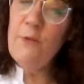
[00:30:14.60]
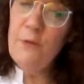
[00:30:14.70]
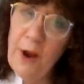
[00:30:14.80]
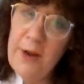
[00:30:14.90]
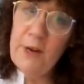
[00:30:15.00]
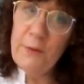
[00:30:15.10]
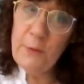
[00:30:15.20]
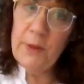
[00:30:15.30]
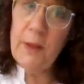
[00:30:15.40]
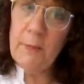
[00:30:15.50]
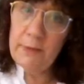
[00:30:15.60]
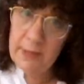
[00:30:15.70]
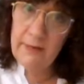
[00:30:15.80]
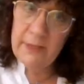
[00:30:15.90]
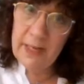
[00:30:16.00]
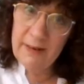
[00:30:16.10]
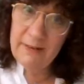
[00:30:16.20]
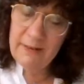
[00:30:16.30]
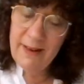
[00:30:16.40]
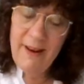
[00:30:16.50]
and fighting for what they believed in.
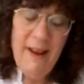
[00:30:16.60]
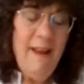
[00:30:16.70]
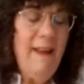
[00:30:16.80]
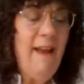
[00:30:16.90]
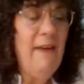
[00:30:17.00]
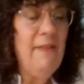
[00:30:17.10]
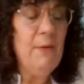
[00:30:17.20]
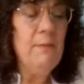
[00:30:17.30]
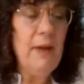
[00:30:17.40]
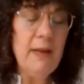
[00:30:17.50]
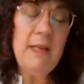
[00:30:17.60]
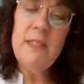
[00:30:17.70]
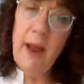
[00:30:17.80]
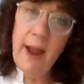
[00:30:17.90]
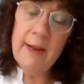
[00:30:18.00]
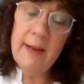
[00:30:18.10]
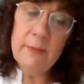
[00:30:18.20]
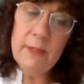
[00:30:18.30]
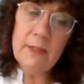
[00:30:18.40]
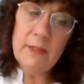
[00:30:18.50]
And there were many
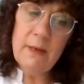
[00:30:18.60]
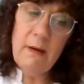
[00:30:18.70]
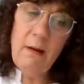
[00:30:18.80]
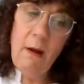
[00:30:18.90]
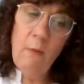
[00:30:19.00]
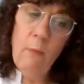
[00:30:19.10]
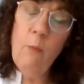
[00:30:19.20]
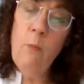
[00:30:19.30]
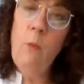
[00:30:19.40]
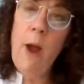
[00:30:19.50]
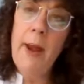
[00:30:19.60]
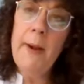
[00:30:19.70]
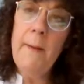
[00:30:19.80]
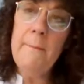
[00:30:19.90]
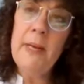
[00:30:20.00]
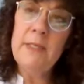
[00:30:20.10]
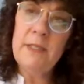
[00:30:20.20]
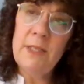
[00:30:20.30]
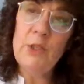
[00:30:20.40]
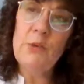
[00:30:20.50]
times when my
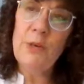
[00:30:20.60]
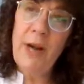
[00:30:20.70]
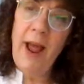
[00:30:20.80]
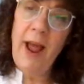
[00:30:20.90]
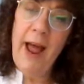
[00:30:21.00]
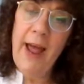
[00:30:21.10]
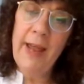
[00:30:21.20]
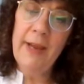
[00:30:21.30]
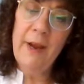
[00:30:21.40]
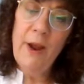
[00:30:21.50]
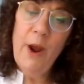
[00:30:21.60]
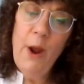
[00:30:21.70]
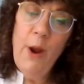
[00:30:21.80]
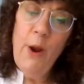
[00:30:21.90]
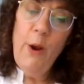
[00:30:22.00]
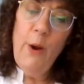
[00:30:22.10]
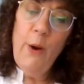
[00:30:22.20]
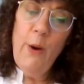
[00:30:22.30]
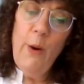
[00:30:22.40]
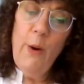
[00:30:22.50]
sister and I
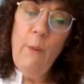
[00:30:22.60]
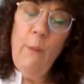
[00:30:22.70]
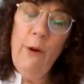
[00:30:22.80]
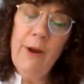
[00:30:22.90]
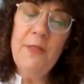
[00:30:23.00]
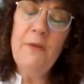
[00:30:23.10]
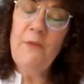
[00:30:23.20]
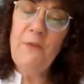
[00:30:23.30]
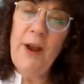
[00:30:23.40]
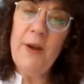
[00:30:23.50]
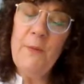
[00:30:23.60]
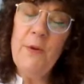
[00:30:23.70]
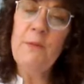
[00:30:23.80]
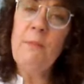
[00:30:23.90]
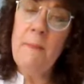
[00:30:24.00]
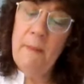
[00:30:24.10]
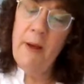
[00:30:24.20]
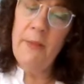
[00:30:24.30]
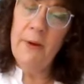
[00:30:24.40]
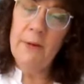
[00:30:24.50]
were in the fight with my
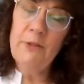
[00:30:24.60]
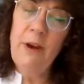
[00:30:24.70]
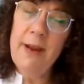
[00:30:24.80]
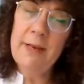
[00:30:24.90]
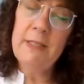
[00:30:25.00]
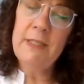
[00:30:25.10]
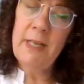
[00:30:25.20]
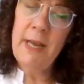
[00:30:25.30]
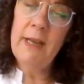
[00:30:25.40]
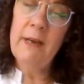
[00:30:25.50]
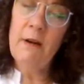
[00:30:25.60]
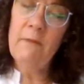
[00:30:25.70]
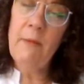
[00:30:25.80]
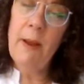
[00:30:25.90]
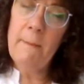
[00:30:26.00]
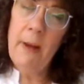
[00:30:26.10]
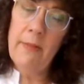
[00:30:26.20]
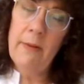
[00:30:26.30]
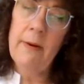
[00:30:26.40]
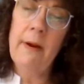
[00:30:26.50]
mother, trying to take care of my
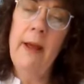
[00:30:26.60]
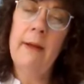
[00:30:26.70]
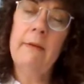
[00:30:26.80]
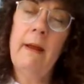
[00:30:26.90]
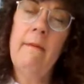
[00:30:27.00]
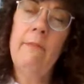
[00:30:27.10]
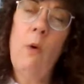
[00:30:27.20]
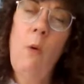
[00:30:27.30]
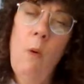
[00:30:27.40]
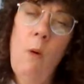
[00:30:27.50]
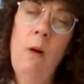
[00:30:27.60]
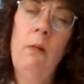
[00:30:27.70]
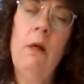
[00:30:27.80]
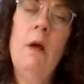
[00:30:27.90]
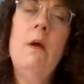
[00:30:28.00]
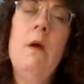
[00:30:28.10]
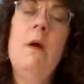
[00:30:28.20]
mother and the whole